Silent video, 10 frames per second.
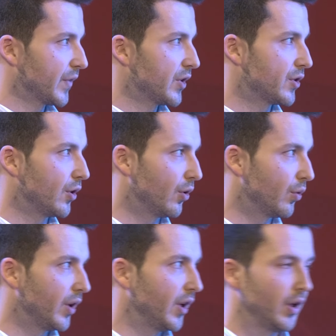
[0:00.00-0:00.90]

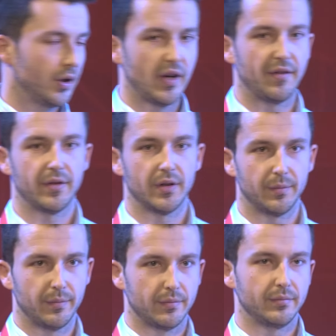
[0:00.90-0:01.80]
So you have a
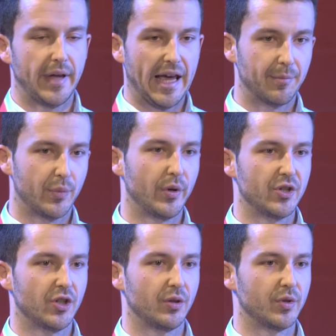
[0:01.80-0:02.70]
app
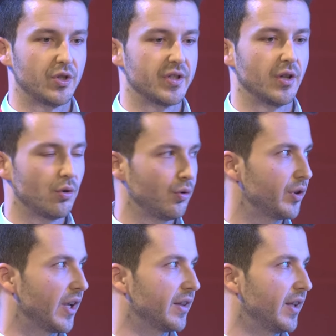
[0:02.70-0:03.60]
widget, which is the
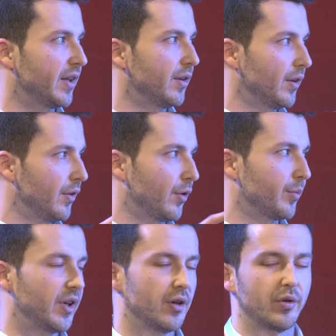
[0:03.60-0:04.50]
root, and then from
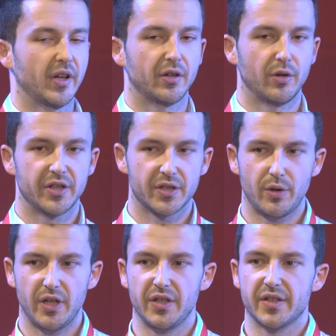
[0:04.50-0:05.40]
there you can create
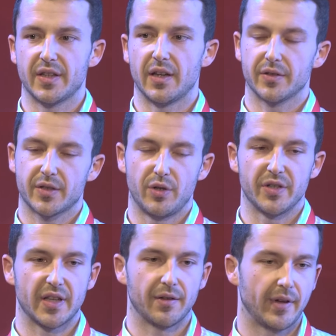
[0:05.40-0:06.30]
screens, and
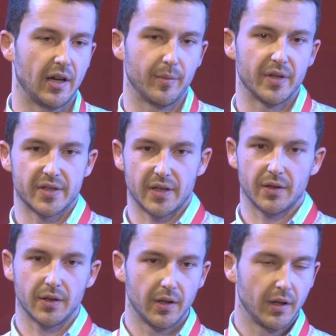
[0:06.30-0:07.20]
screens have elements,
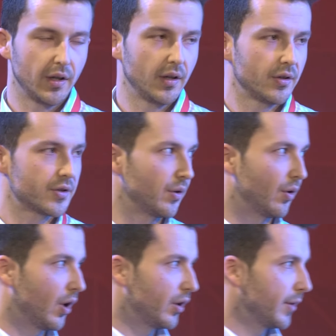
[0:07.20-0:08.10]
and so
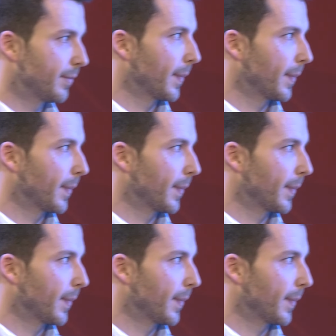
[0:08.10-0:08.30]
on.